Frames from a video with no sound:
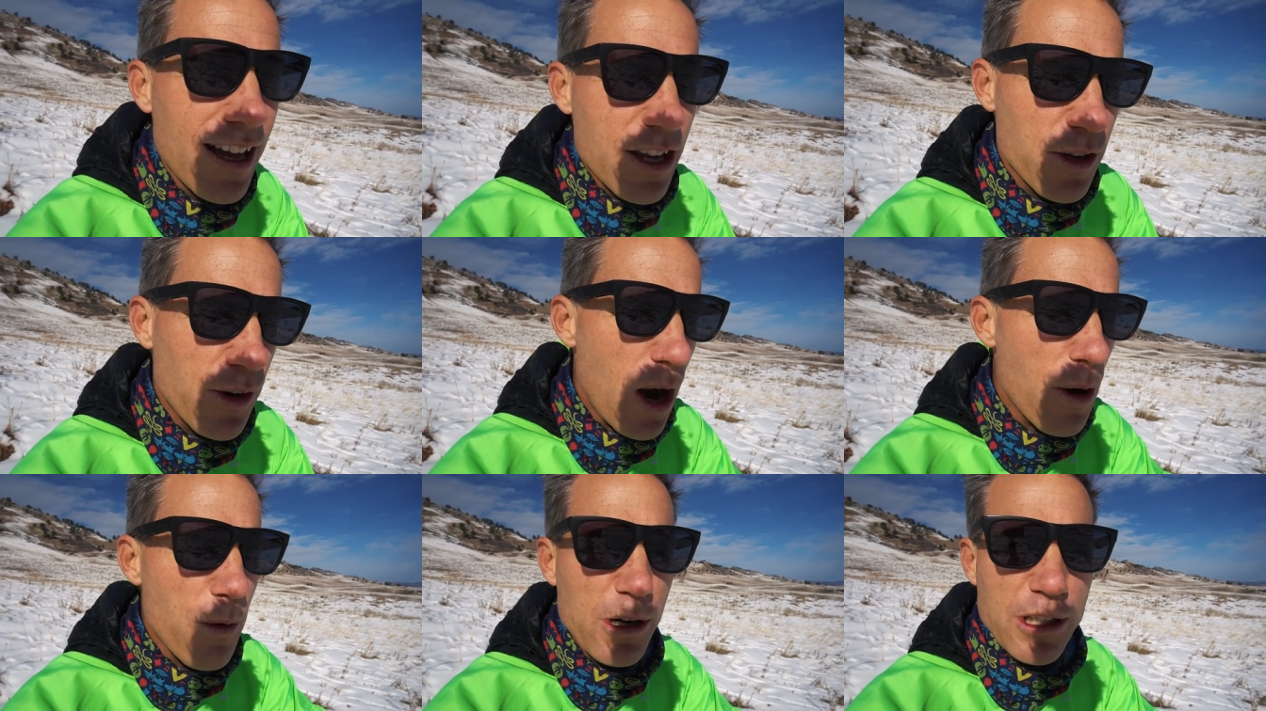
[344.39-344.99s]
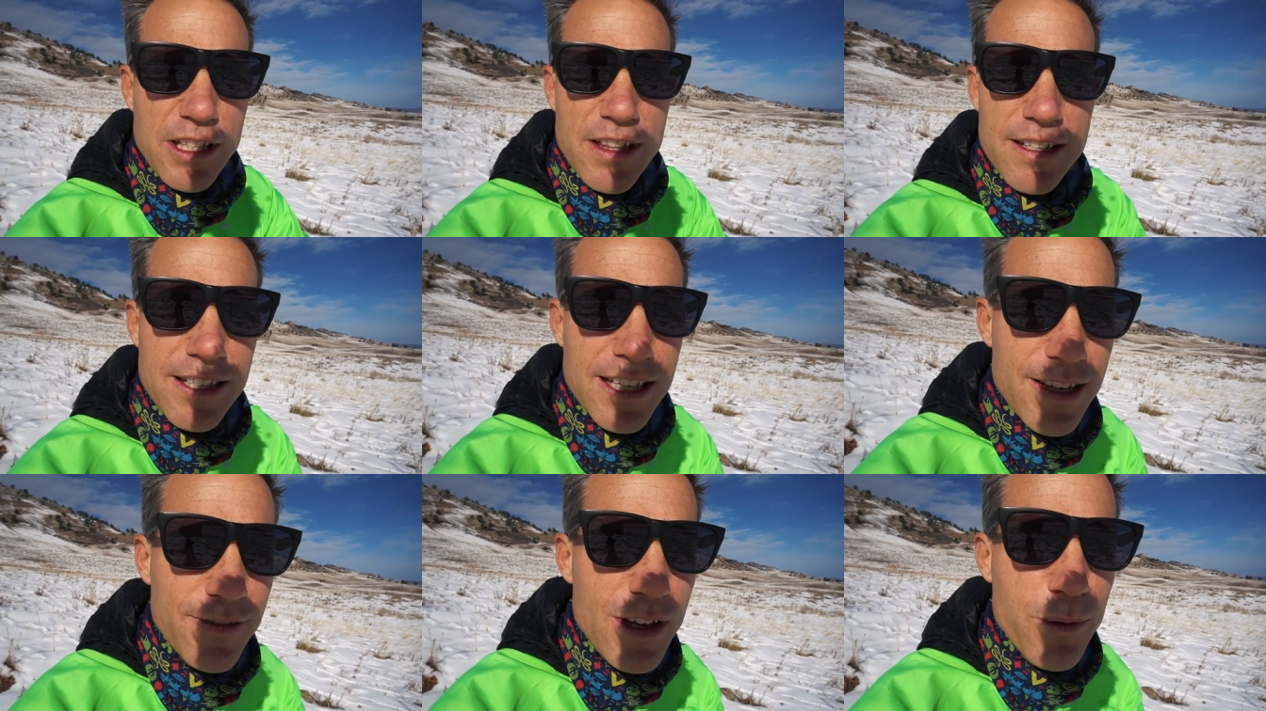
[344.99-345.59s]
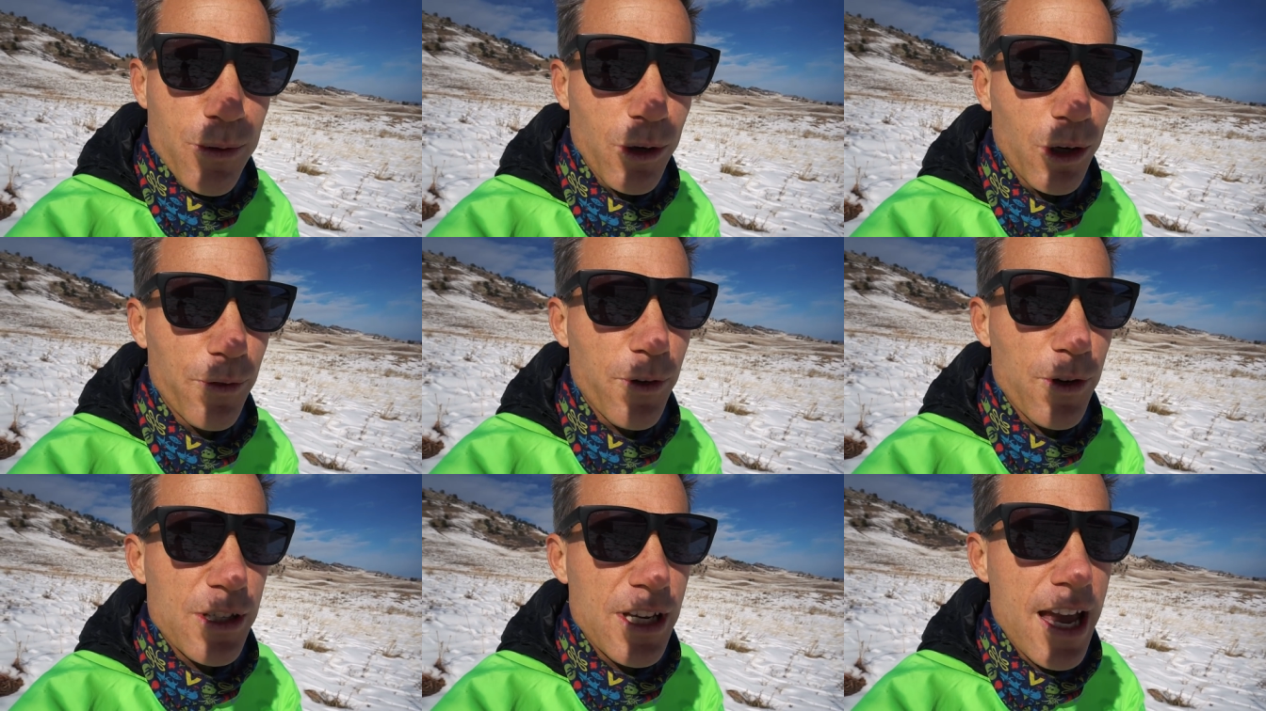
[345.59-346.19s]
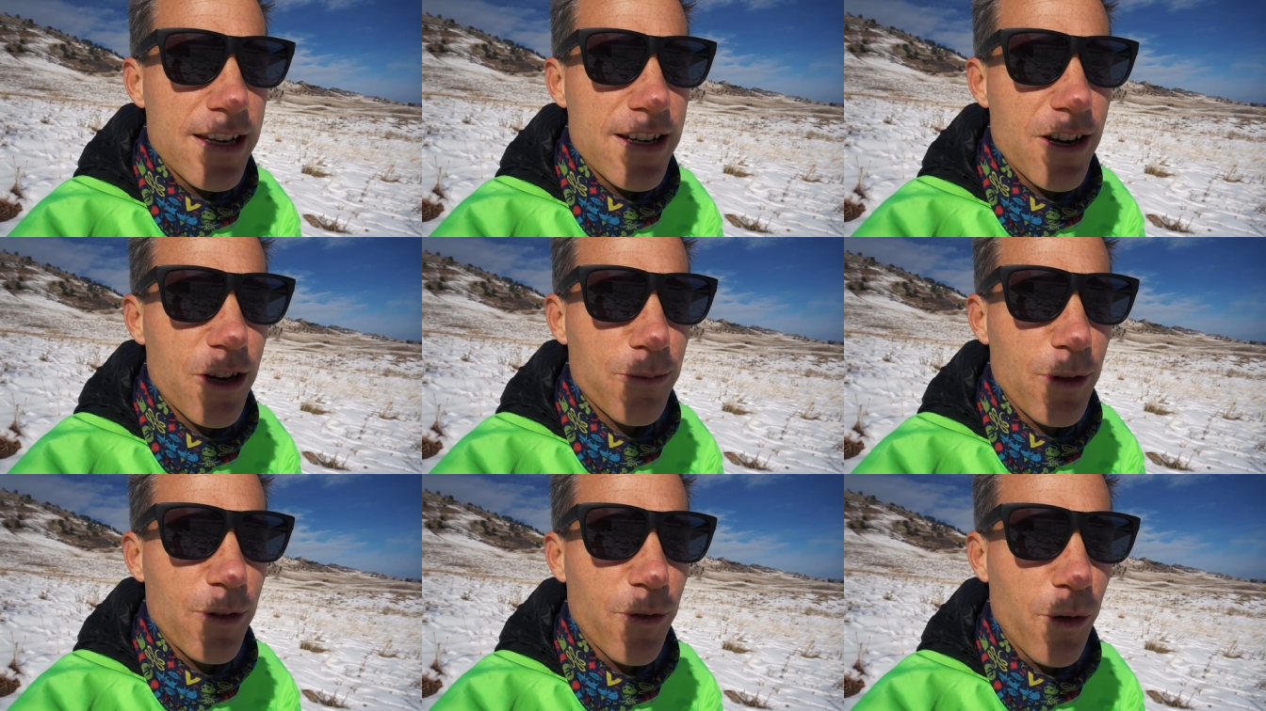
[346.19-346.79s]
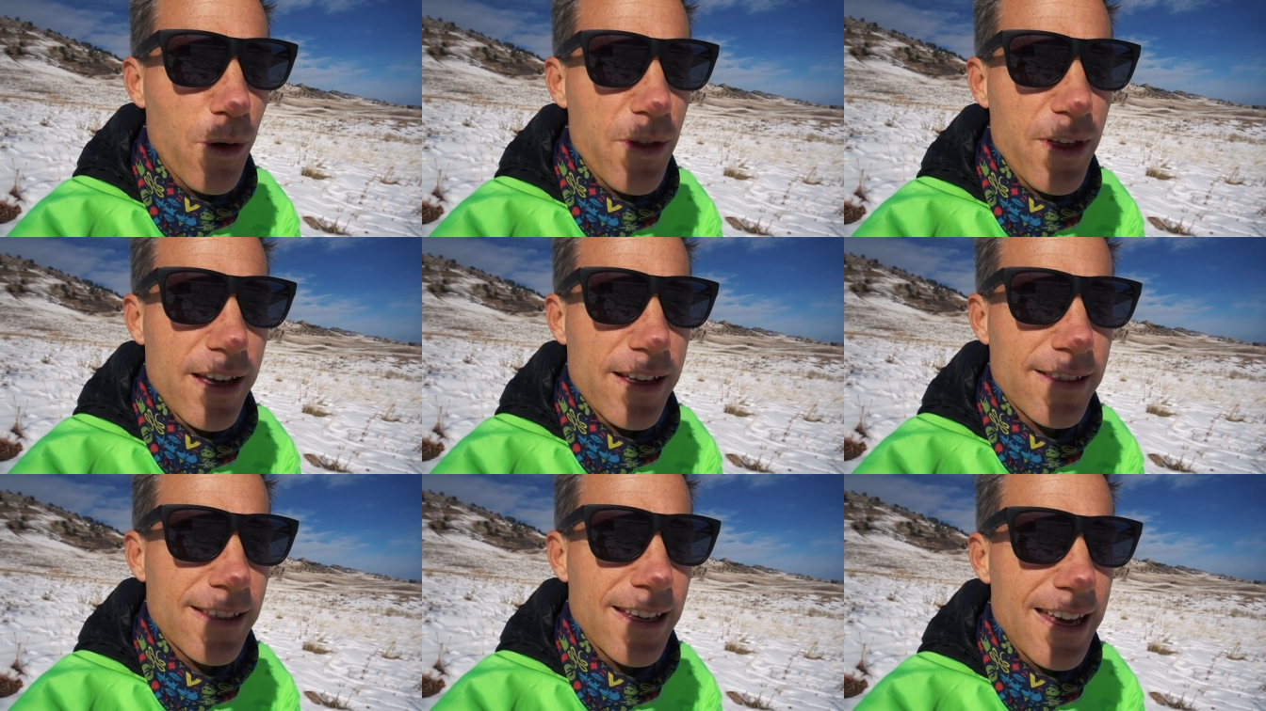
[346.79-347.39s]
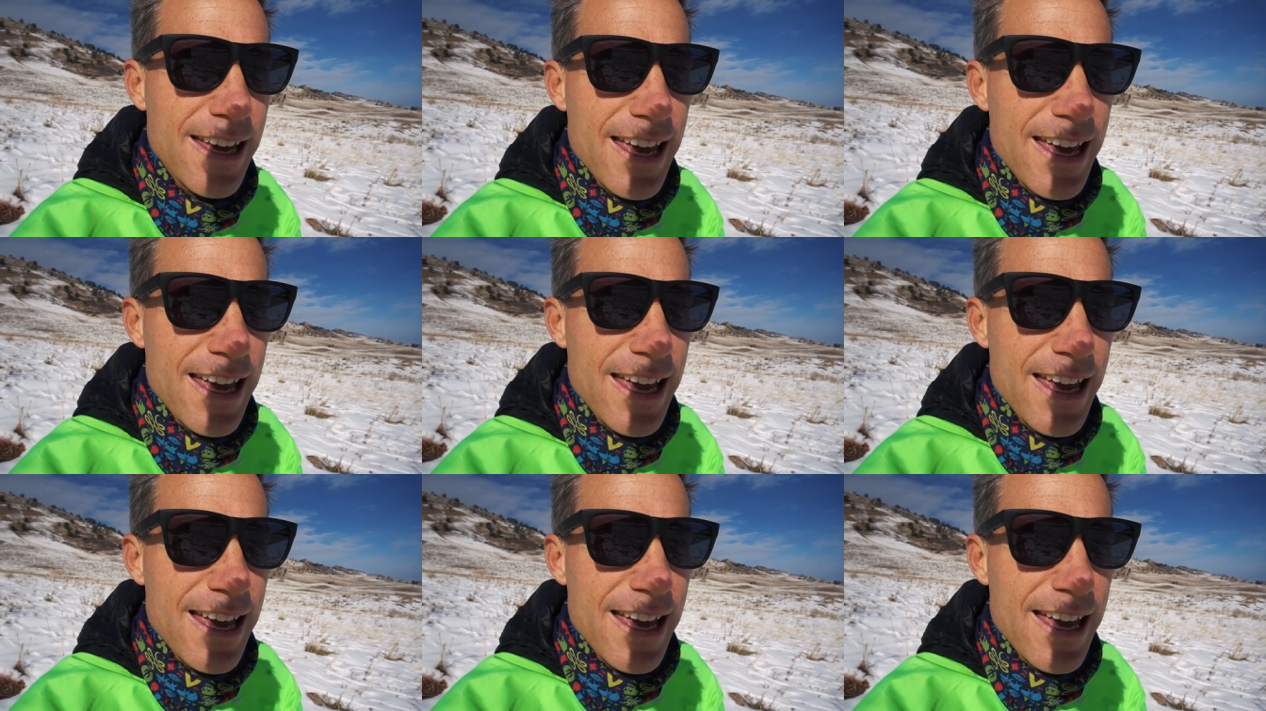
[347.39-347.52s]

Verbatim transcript: You know, I worked in the TV world for 10 years before this,